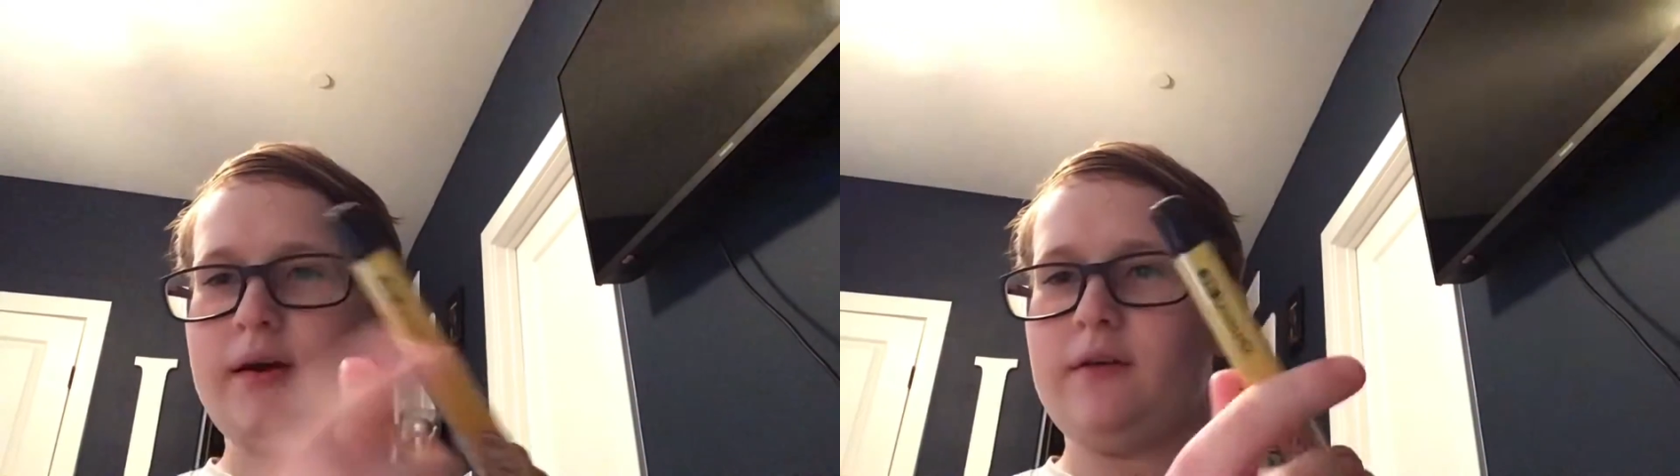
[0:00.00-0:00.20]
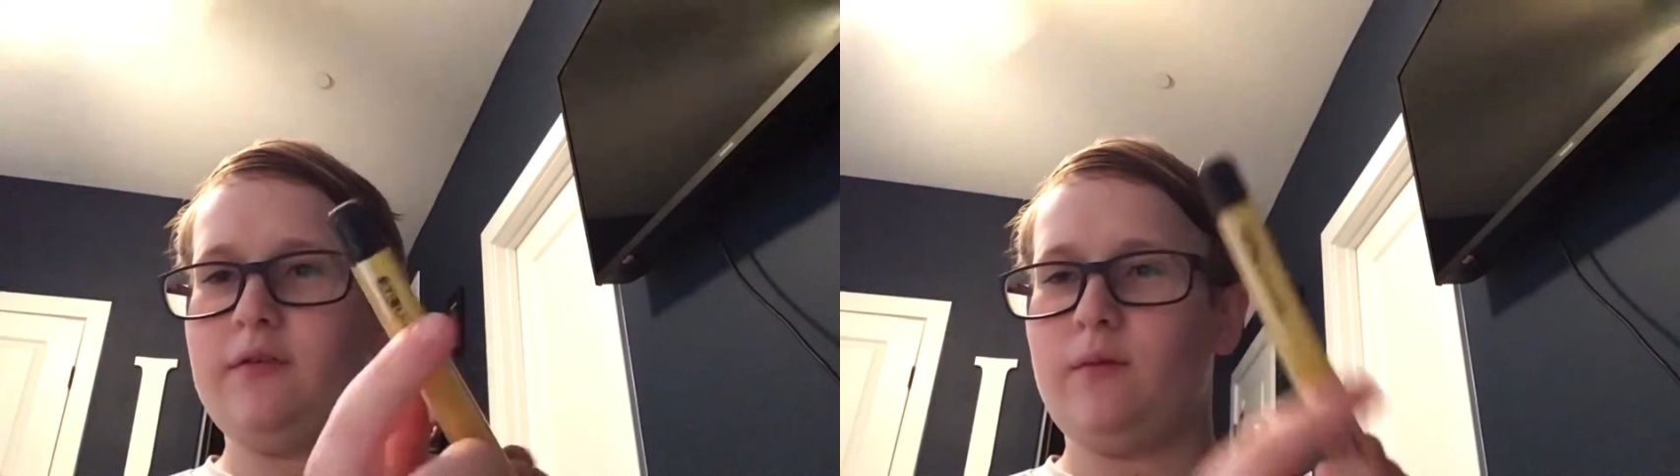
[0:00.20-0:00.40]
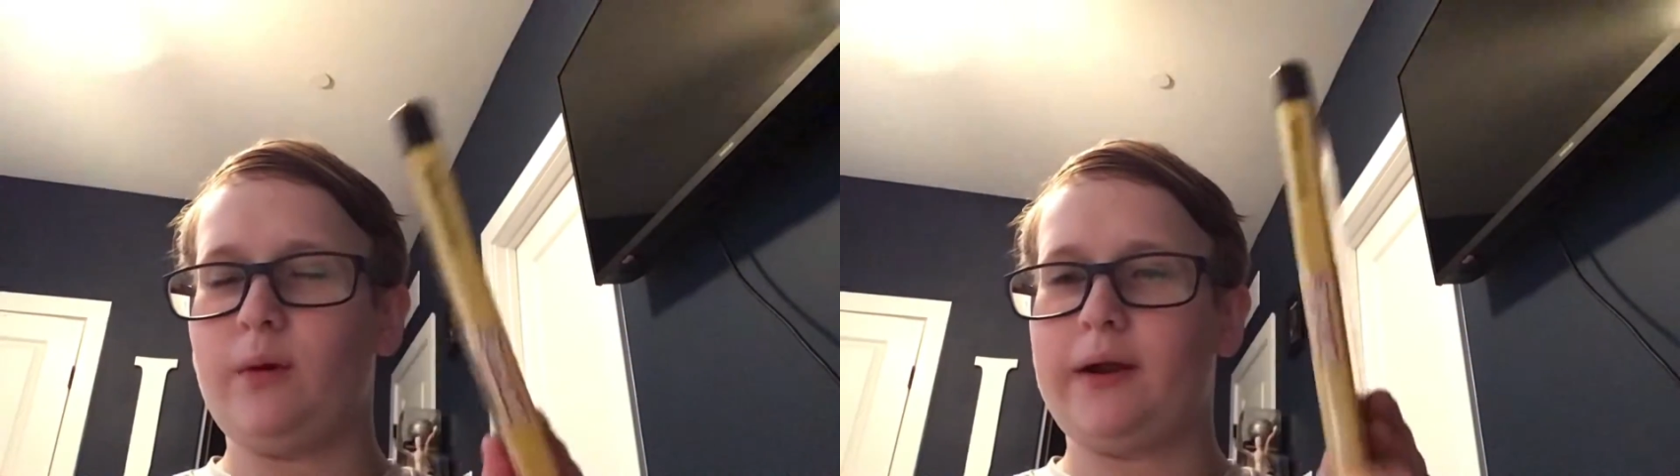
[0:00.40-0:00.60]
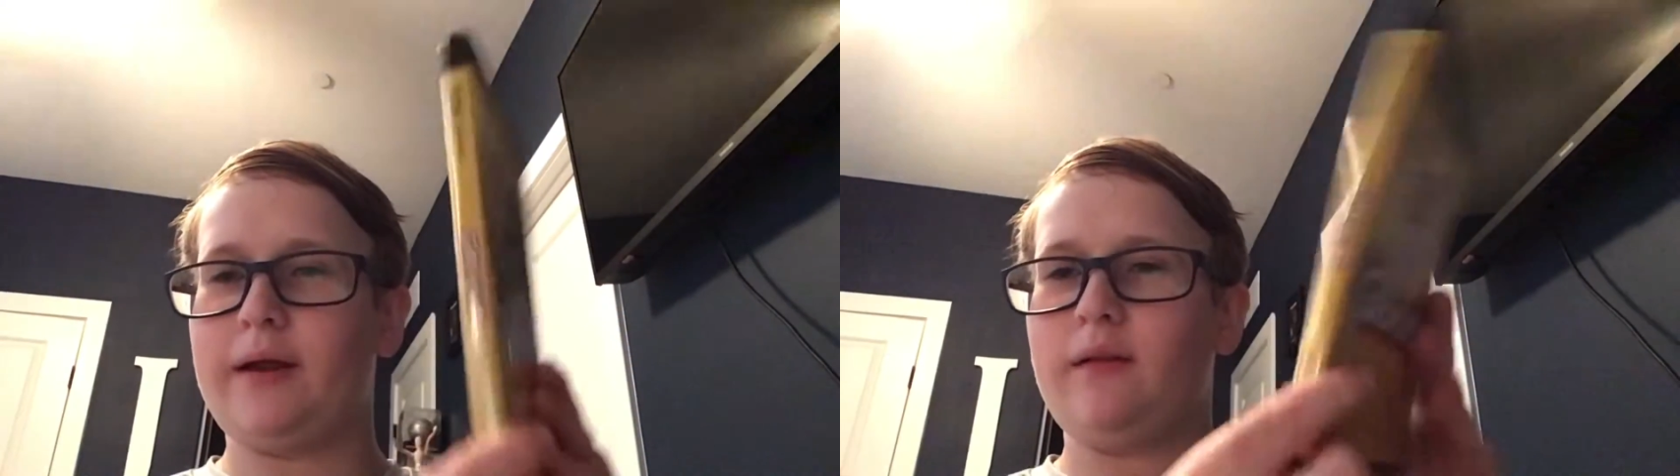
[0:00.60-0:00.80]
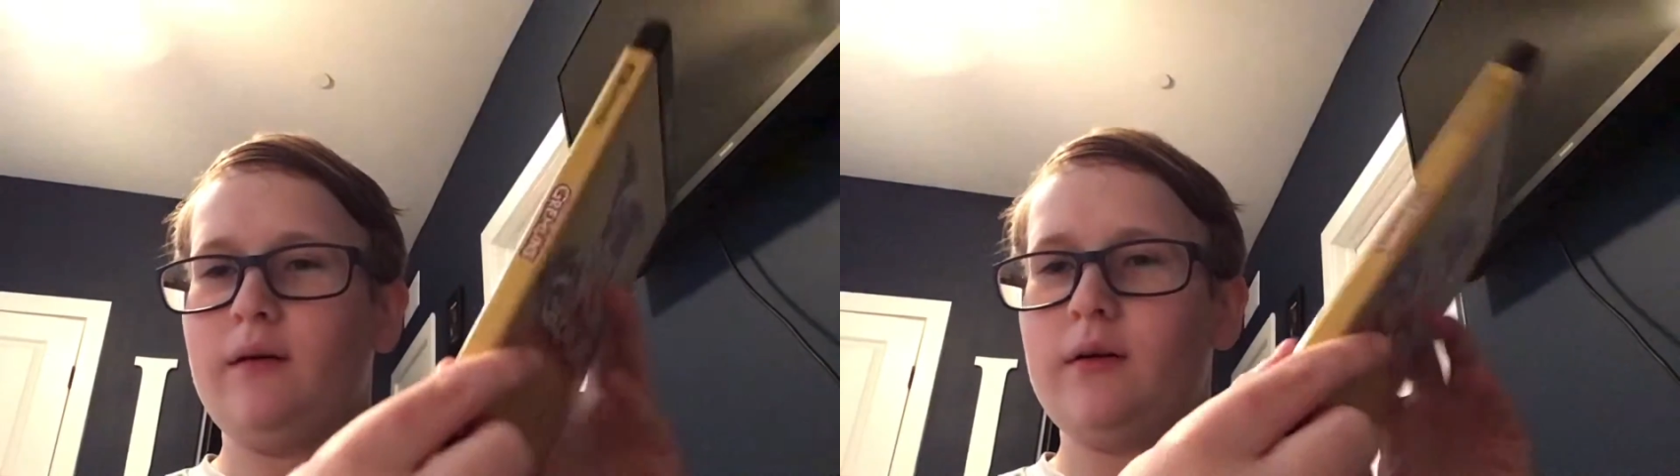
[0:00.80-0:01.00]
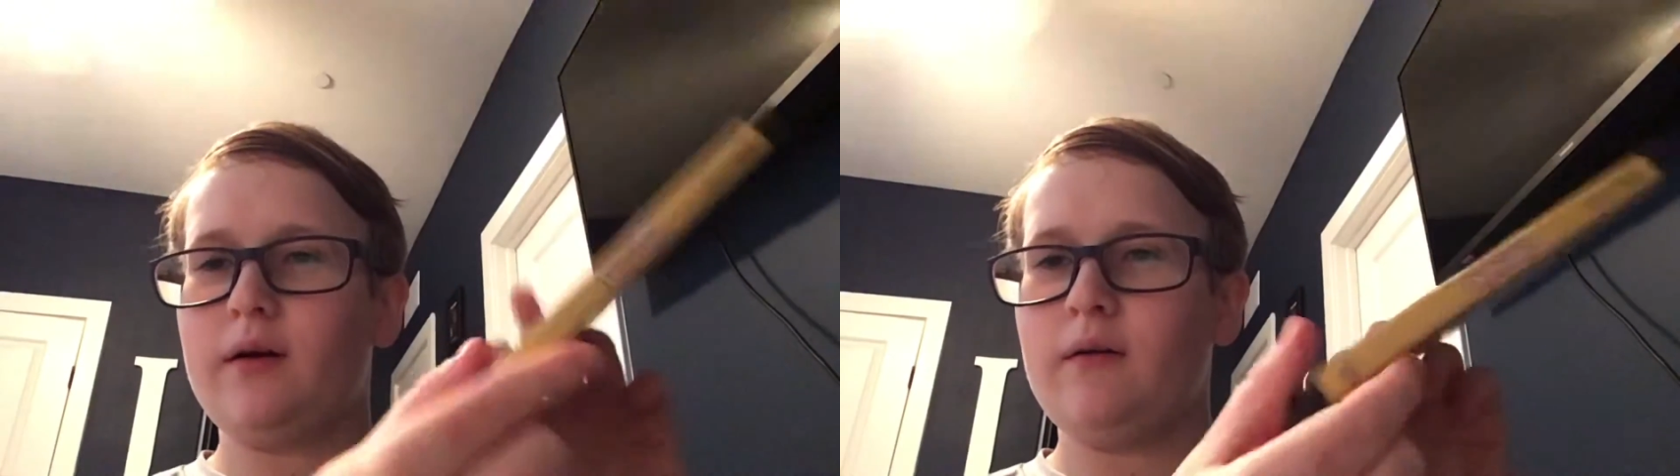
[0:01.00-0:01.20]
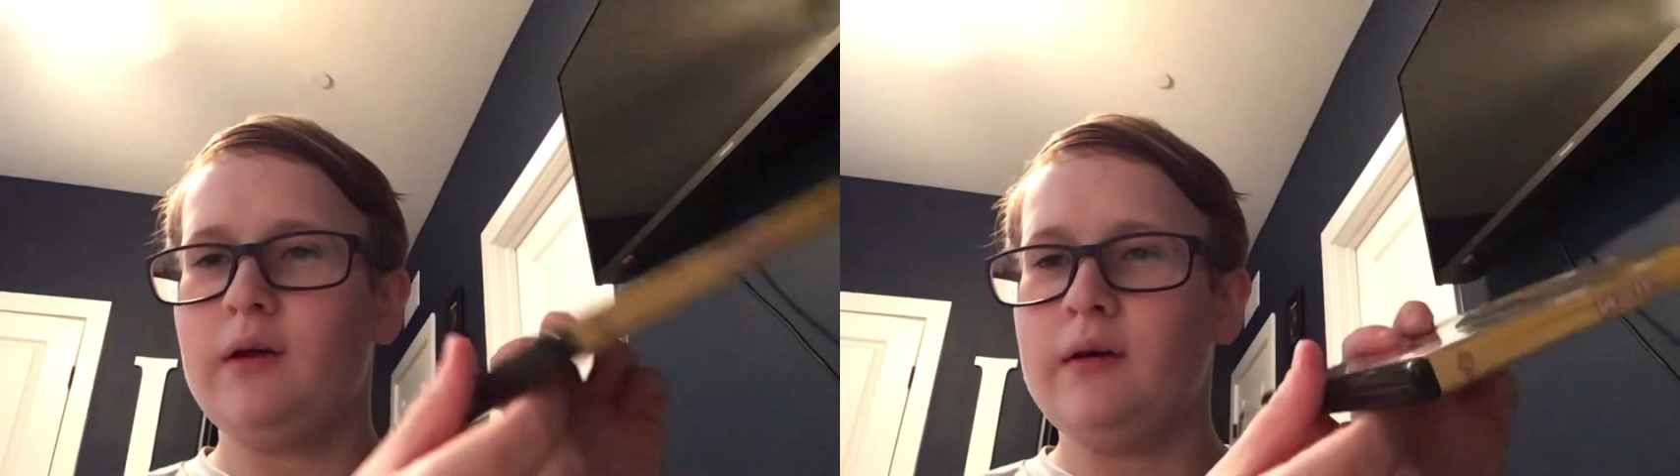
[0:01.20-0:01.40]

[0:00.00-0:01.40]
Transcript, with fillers: nice 4K logo.